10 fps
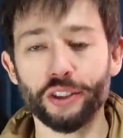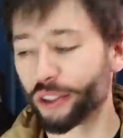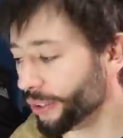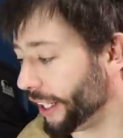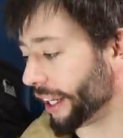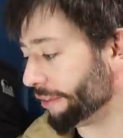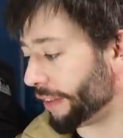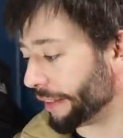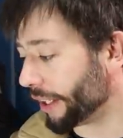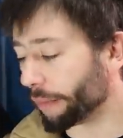So it's only like a
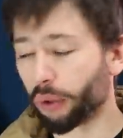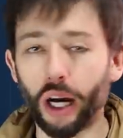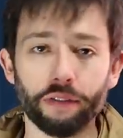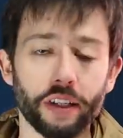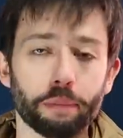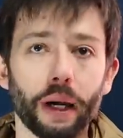$5 profit.